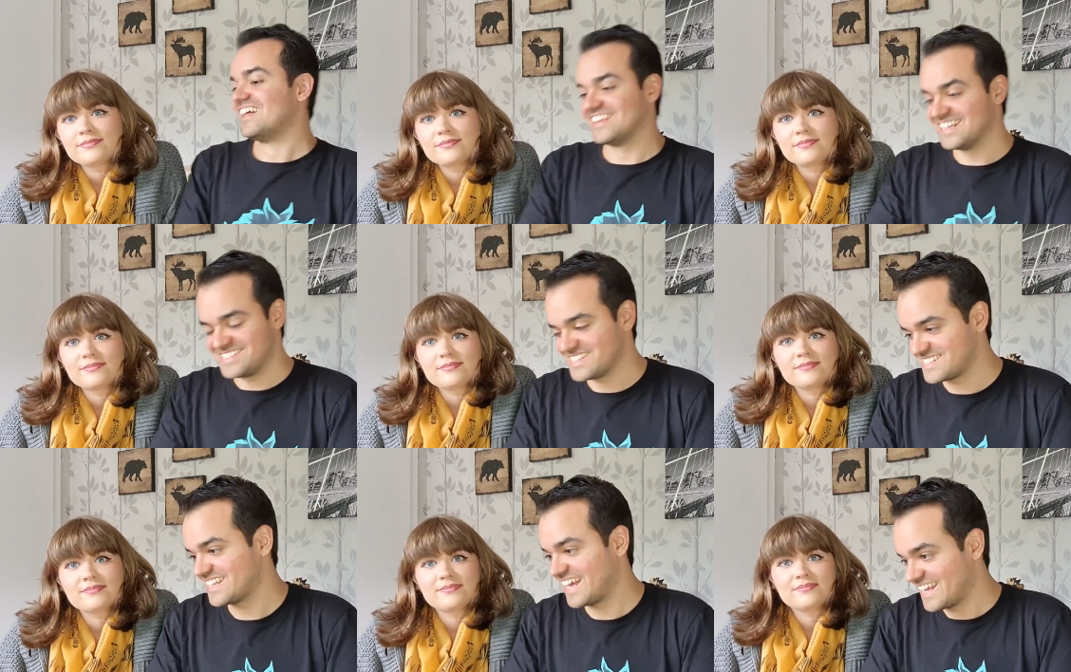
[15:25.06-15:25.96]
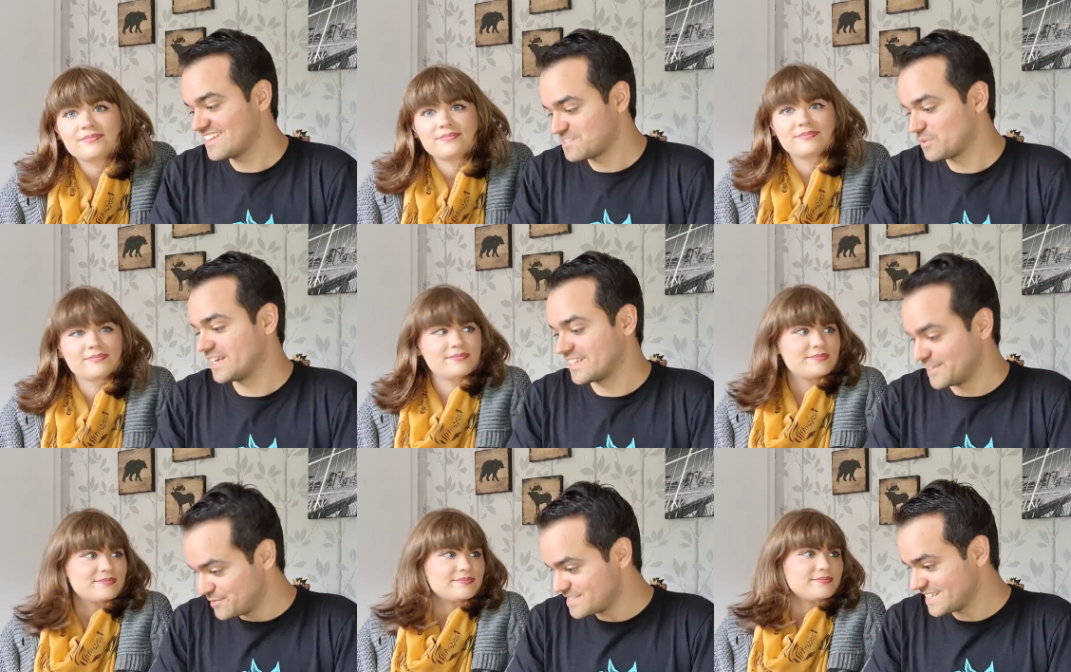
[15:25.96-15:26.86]
Speaker 1: let's just get it to where he can
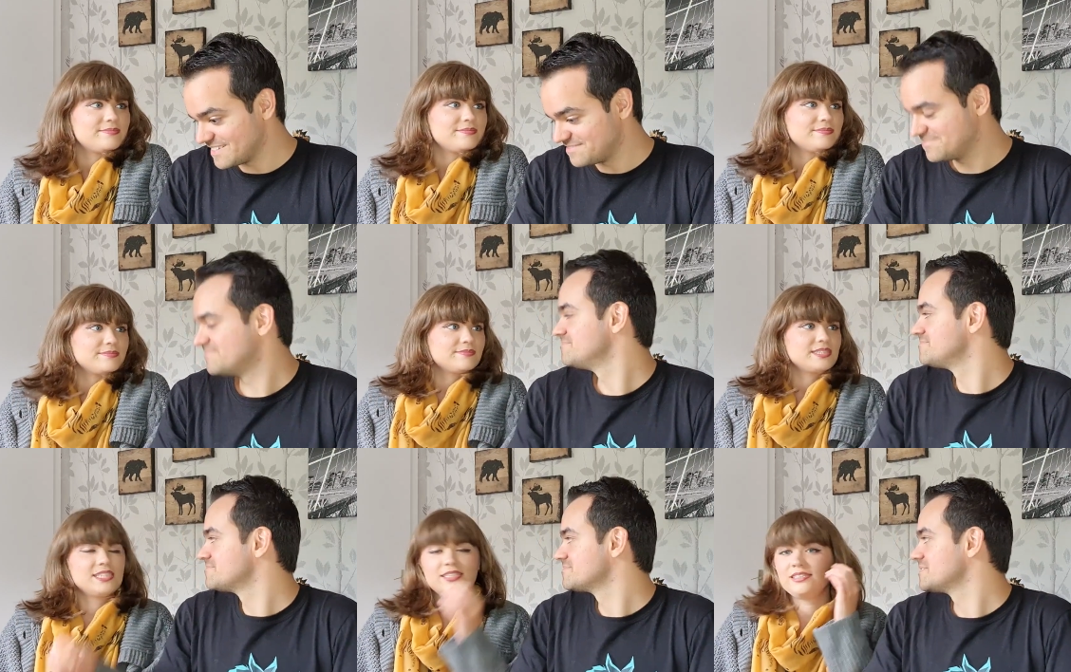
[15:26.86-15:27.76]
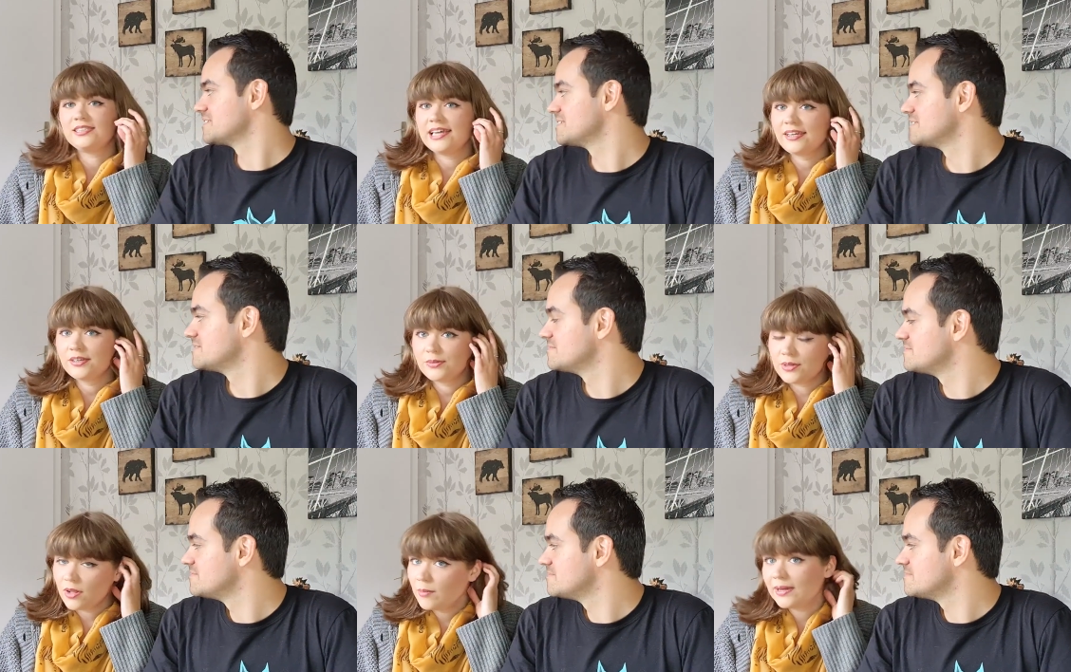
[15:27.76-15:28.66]
use it.
Speaker 2: Because Deku
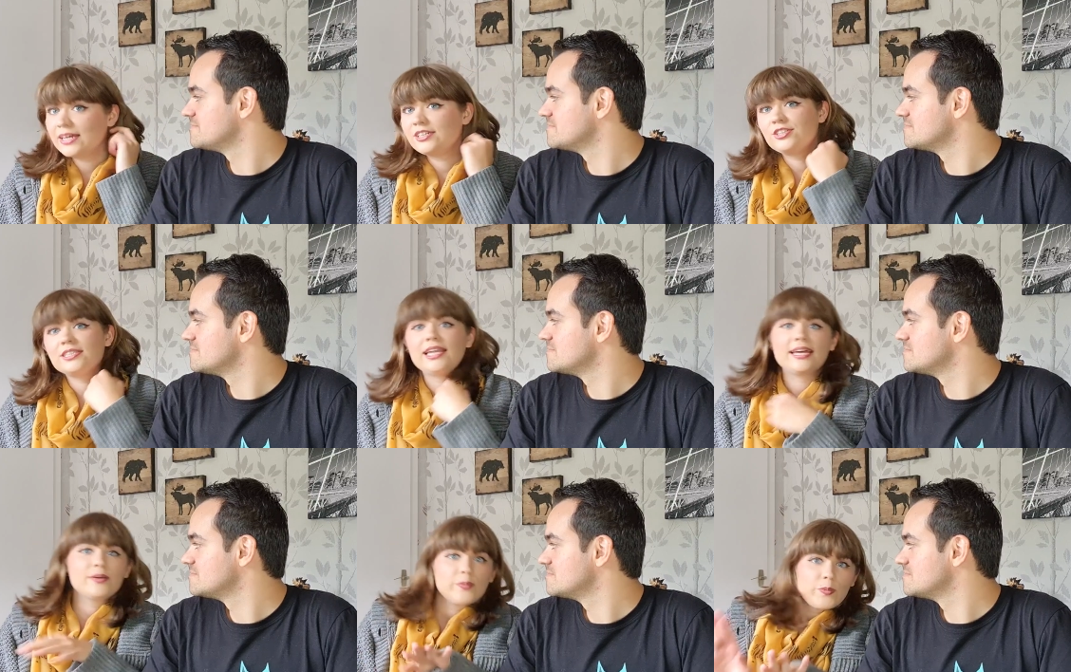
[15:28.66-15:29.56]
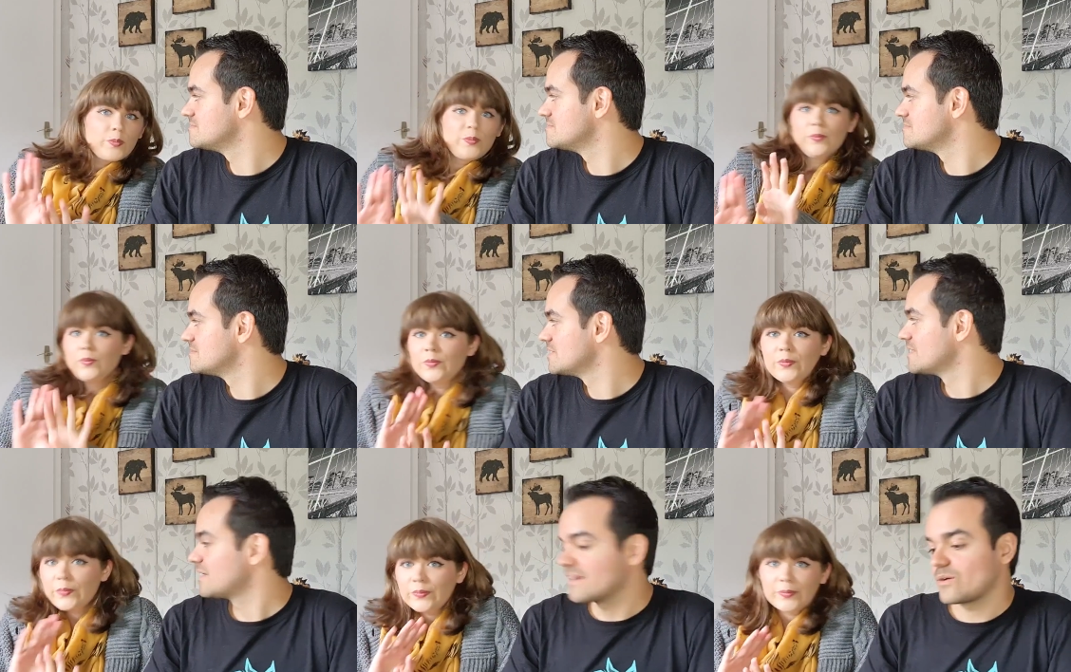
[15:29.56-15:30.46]
and All Might are just like, oh,
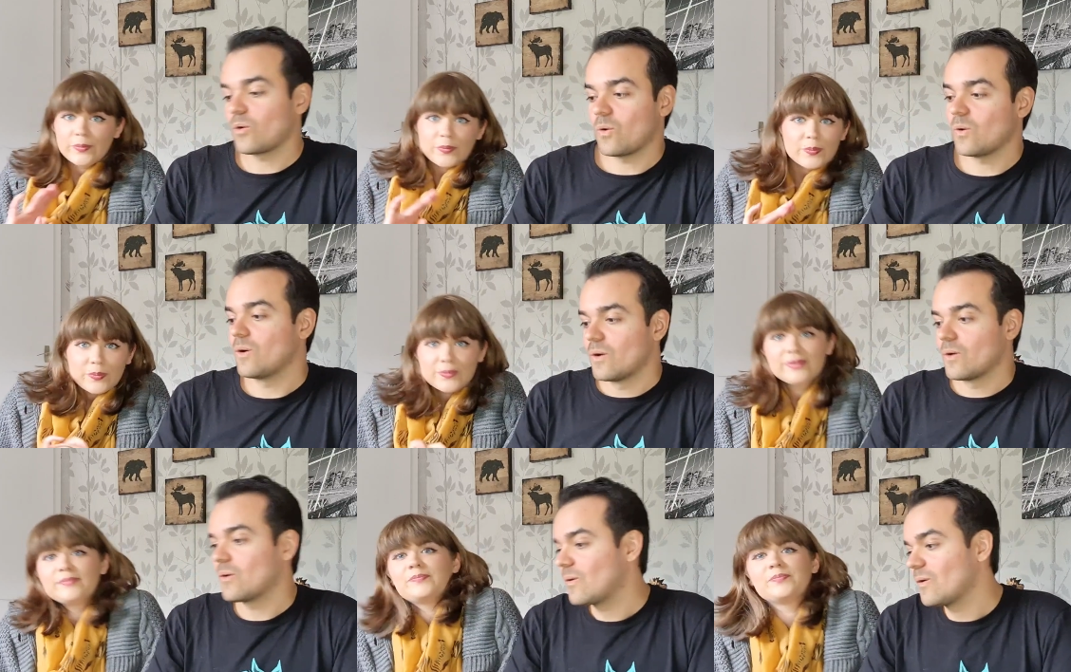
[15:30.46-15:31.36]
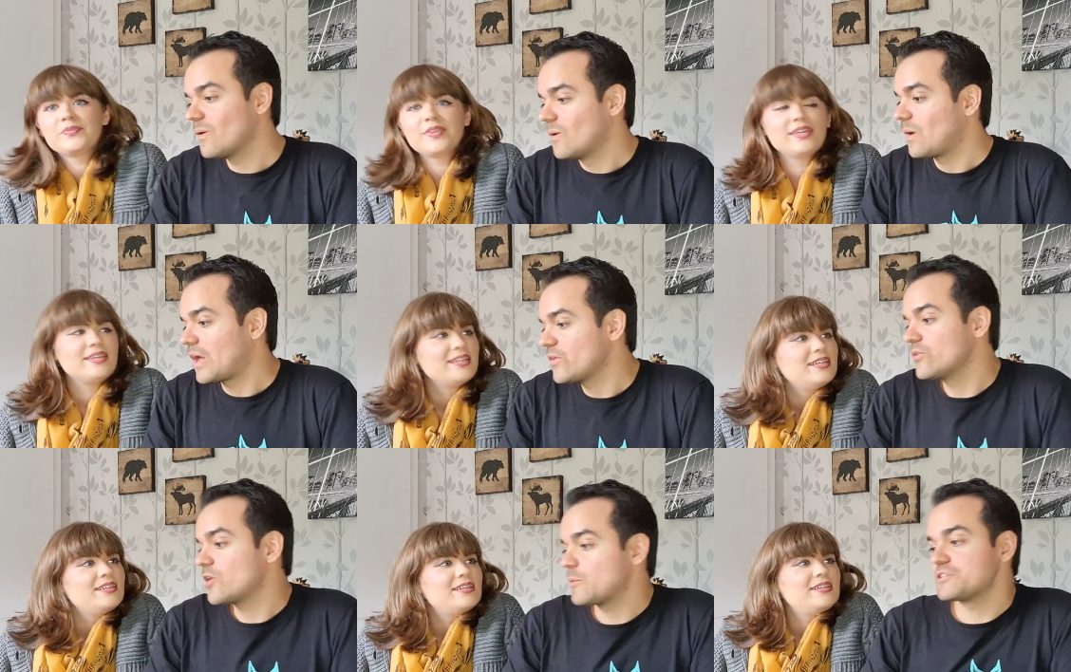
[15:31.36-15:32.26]
Speaker 1: oh like, oh, oh, oh, I
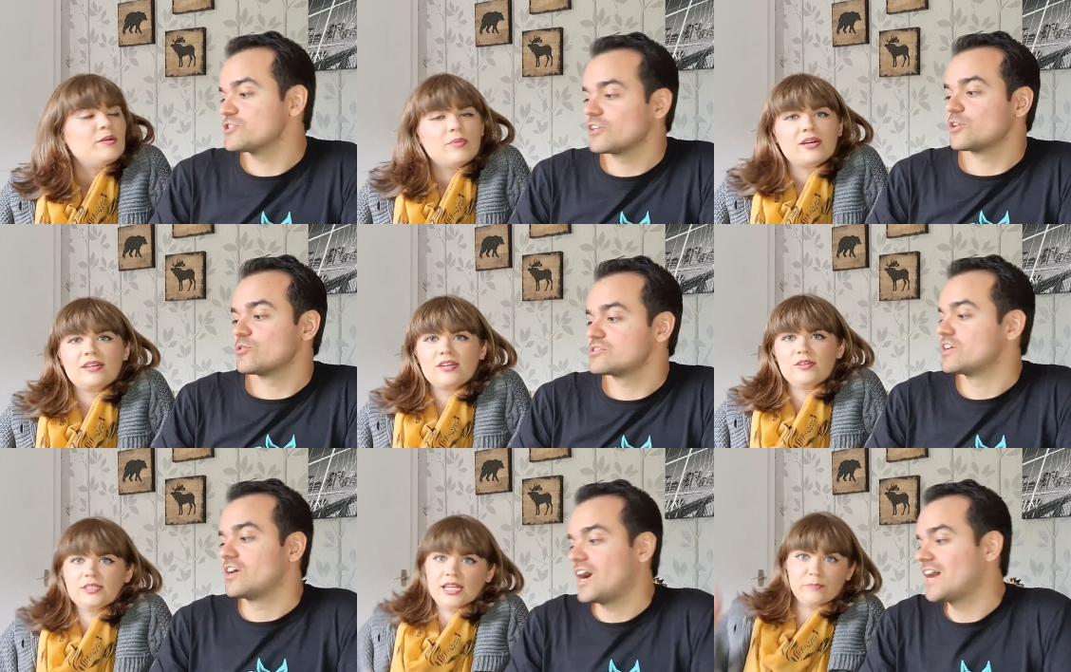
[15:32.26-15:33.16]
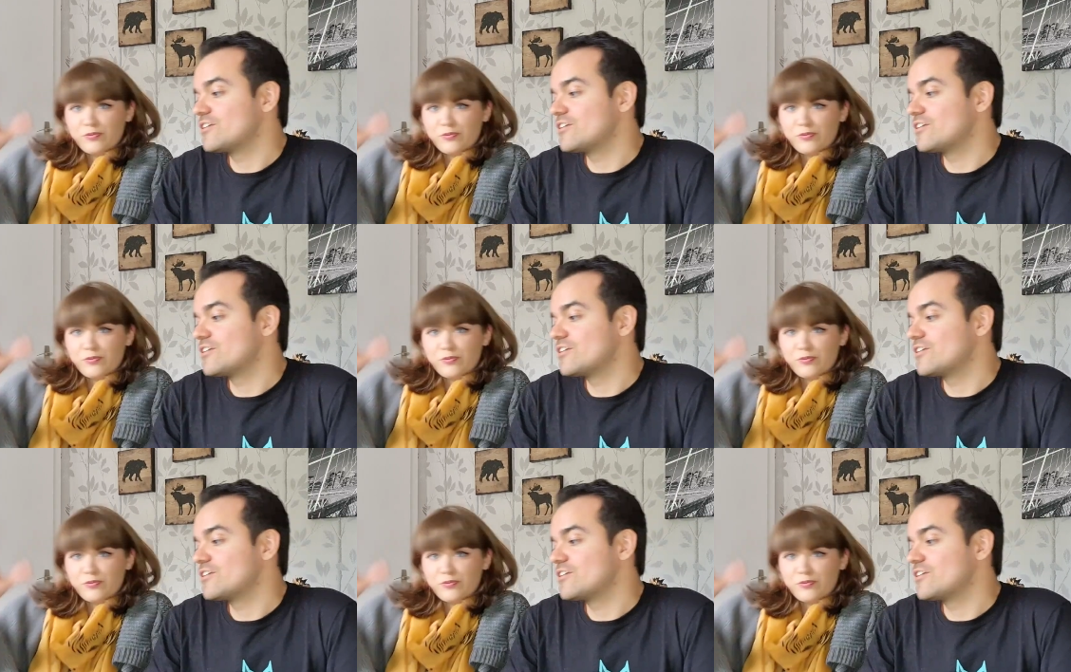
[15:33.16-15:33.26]
don't know we should use. Like, I